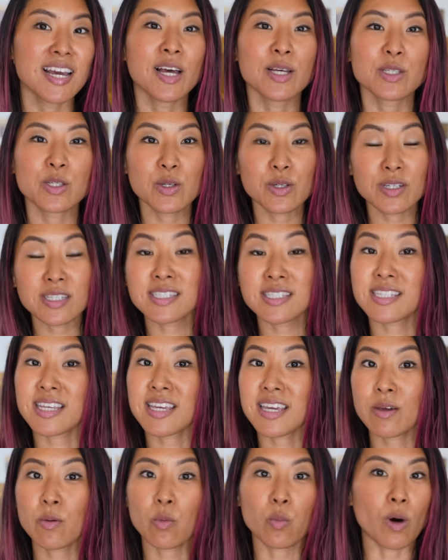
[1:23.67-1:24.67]
so you can
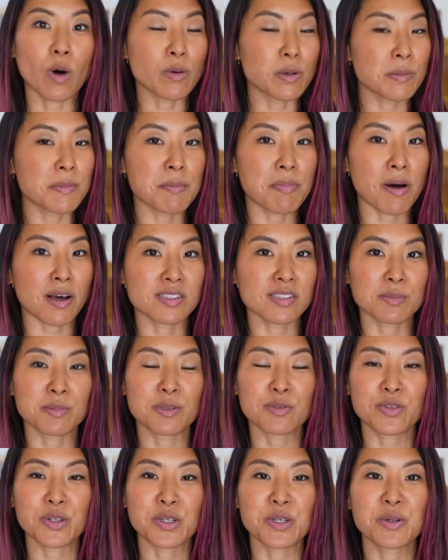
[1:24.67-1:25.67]
see what would be possible
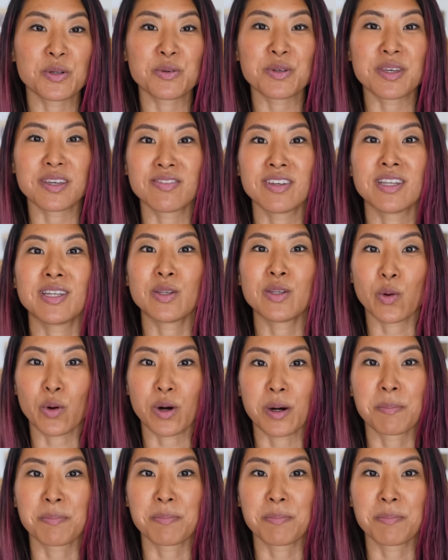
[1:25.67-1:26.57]
for you given your